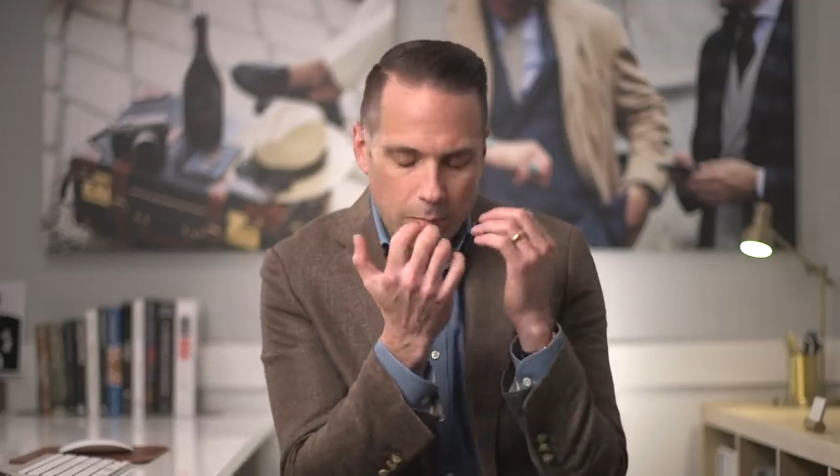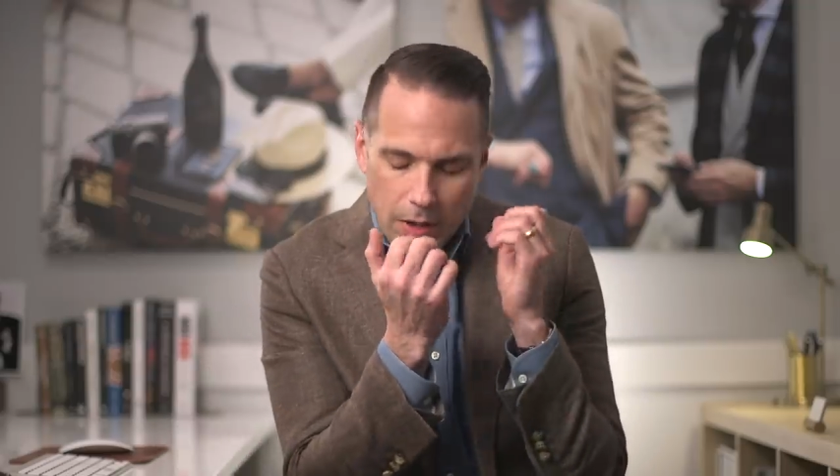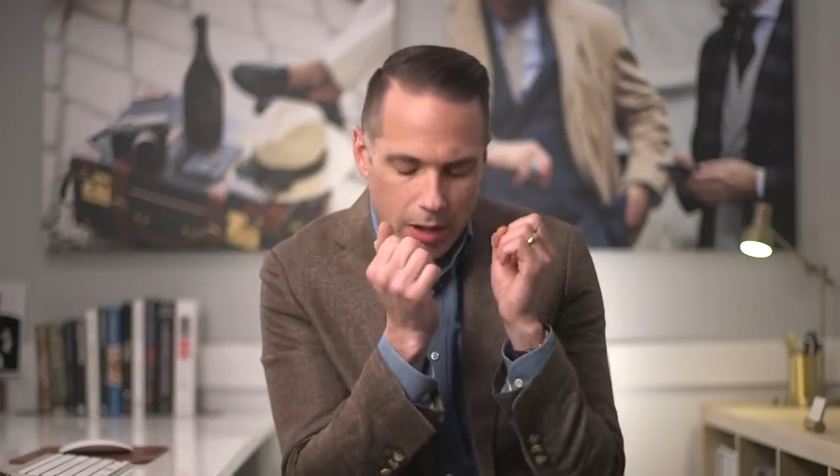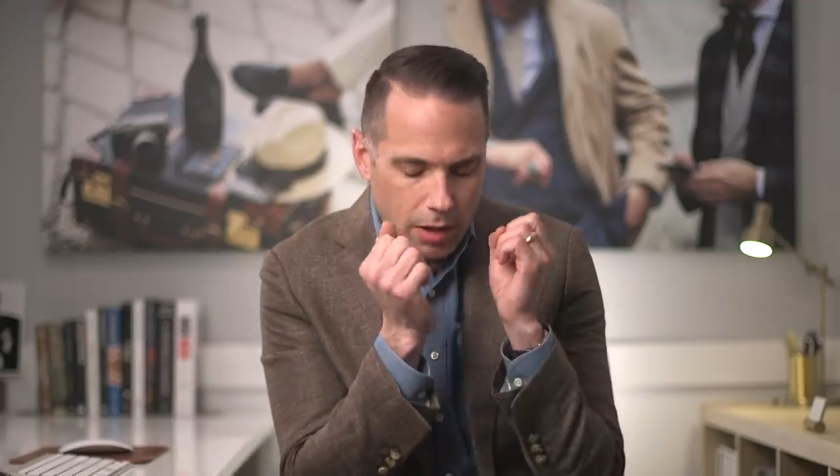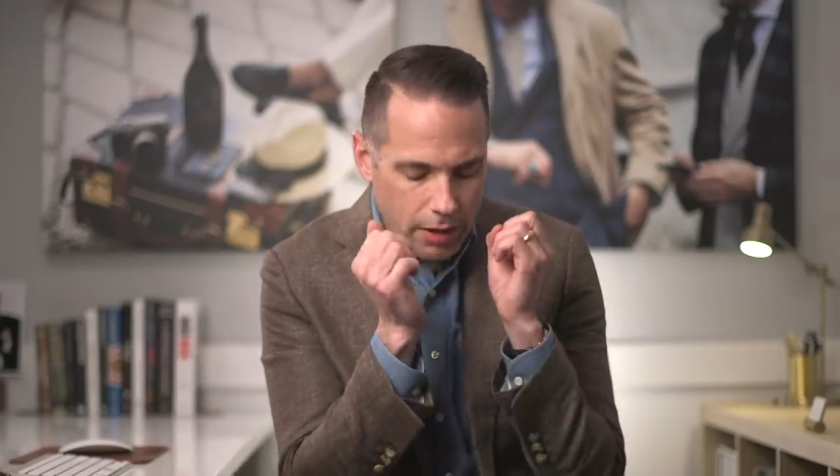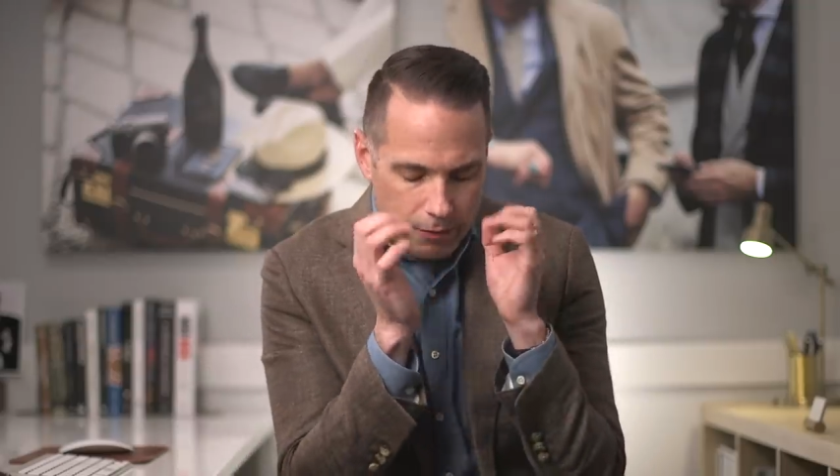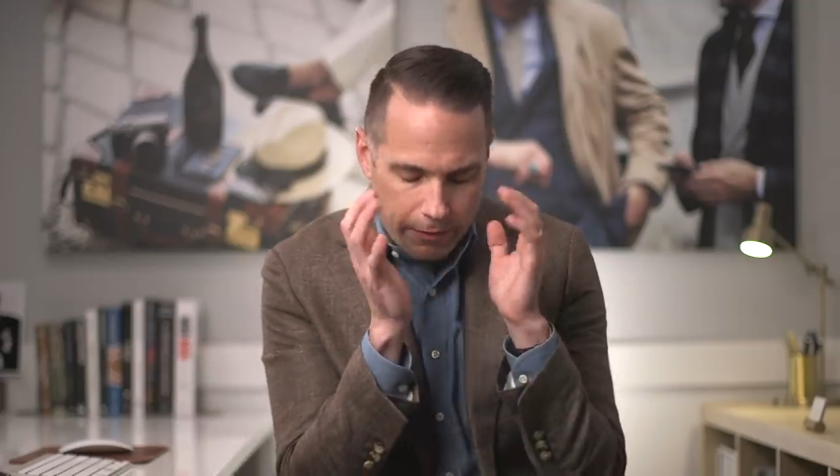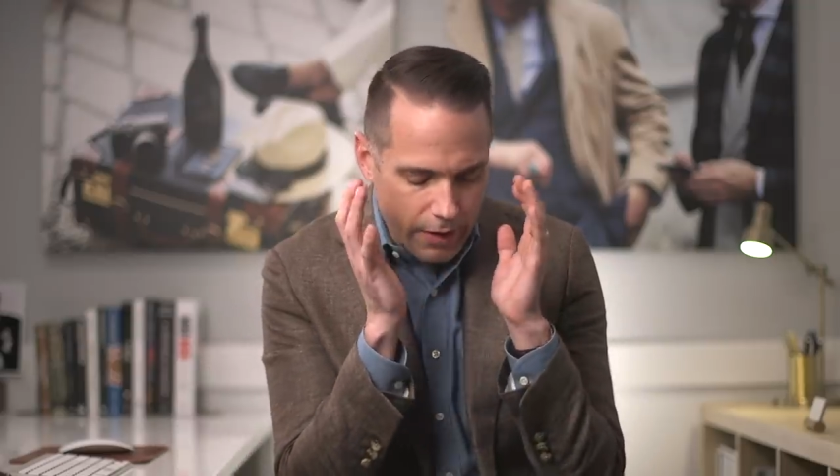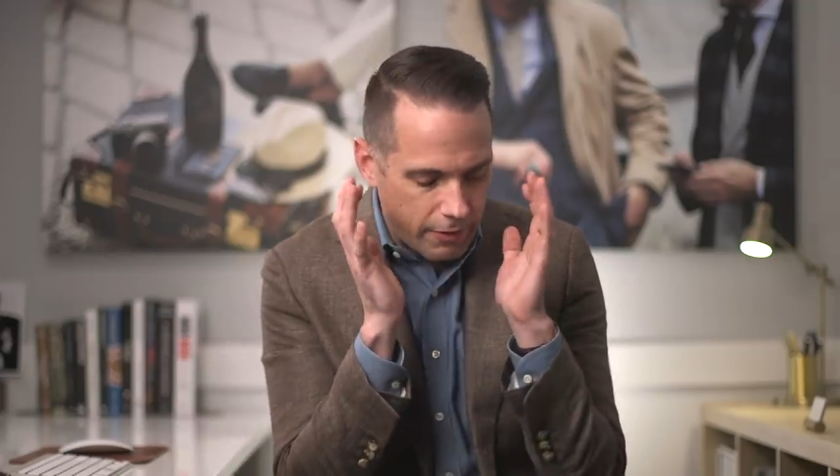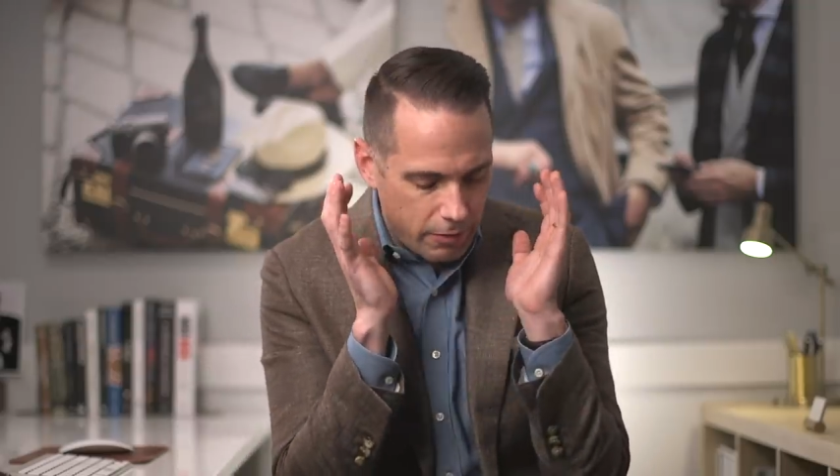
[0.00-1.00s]
ball and
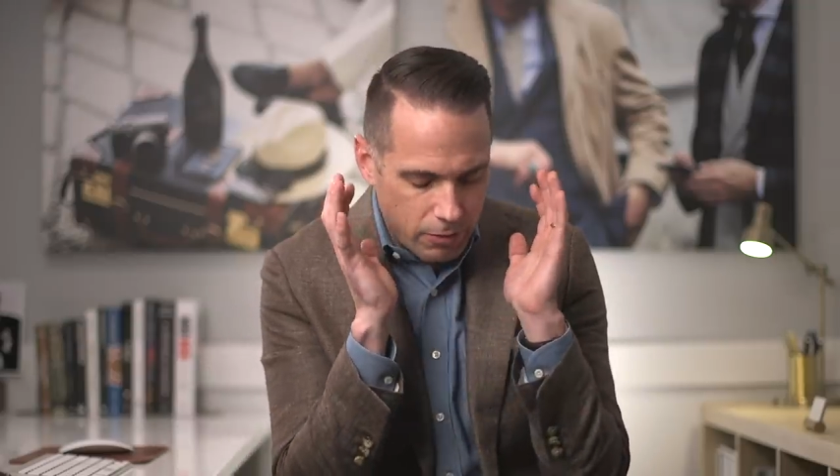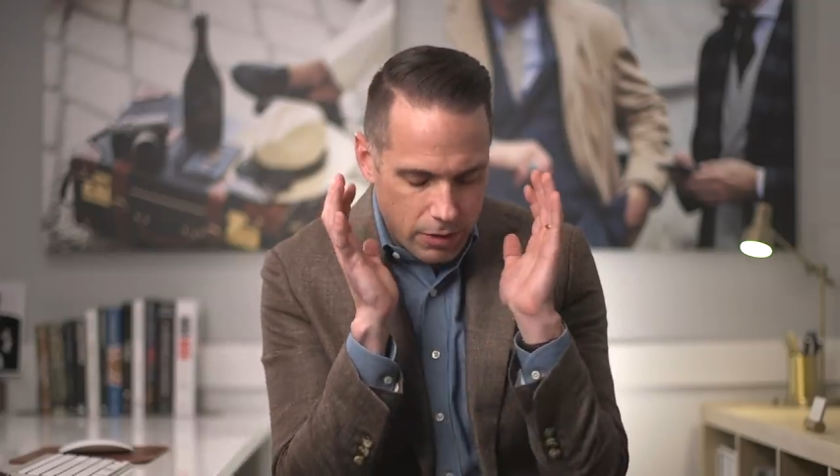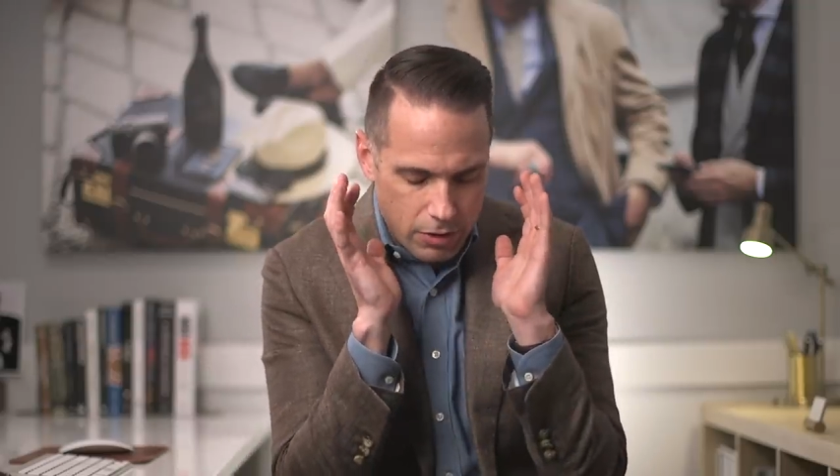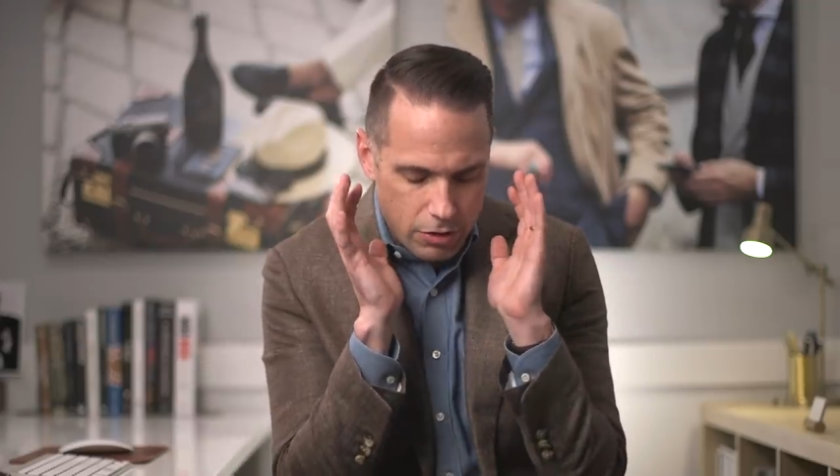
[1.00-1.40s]
for everyone